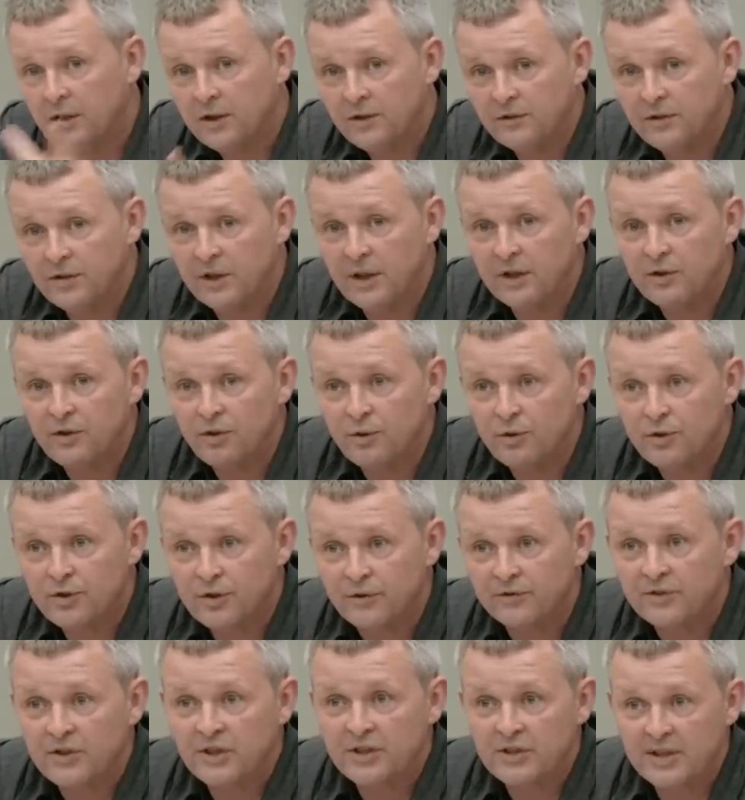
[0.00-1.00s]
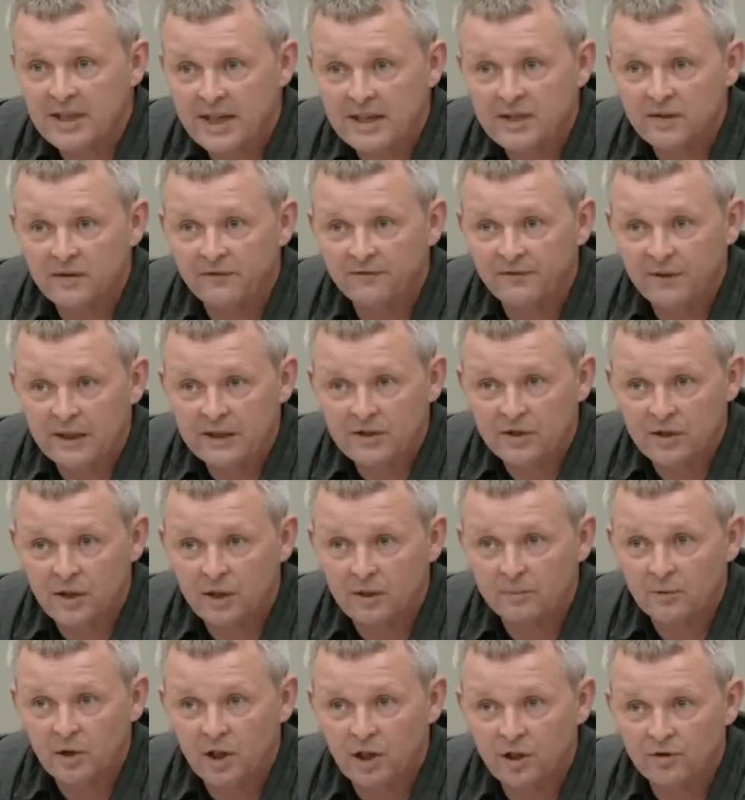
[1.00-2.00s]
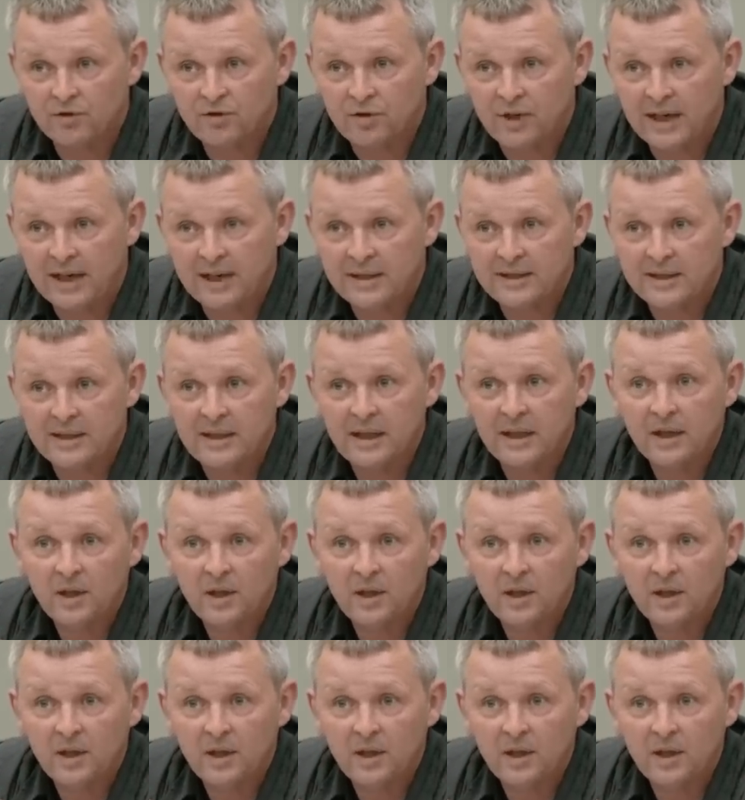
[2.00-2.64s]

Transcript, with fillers: use of successive fixed term contracts,